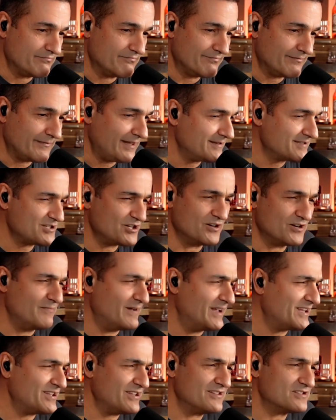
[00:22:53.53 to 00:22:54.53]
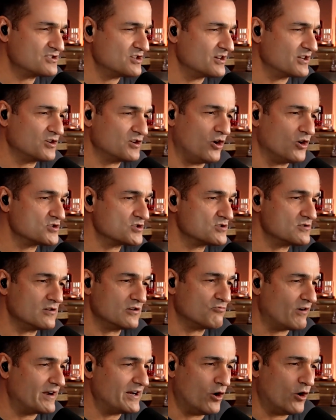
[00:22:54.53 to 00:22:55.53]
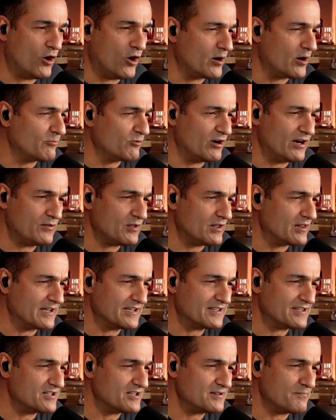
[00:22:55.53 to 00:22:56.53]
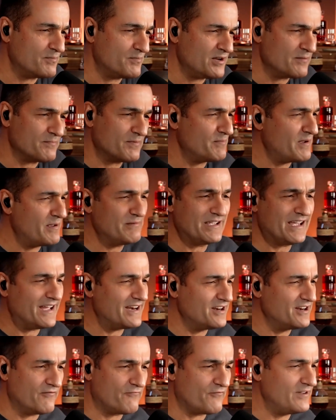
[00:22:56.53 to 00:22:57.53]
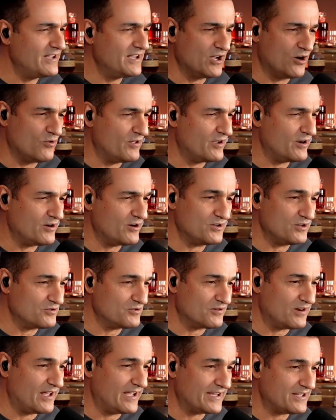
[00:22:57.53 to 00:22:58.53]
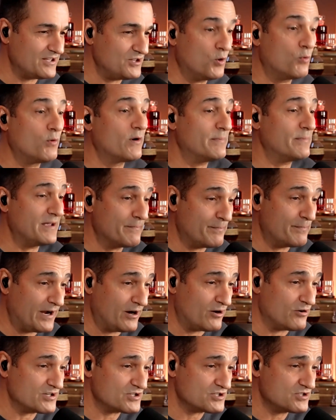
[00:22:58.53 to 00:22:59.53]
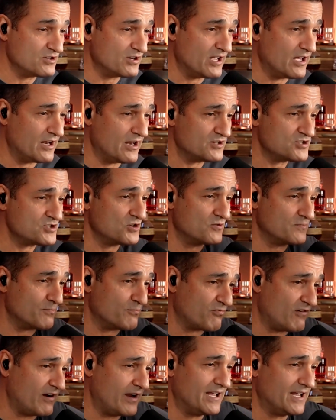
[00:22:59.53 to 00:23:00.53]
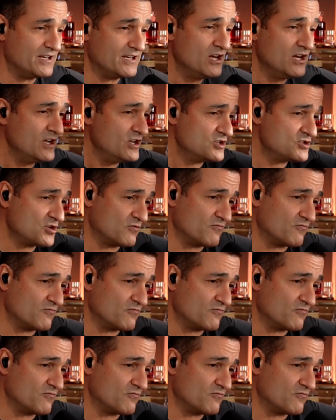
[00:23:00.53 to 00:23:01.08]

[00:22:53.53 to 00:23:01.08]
is going to cause great harm or anything like that. But maybe you got enough ego there. You're like, you don't want to be embarrassed. You got a certain brand, certain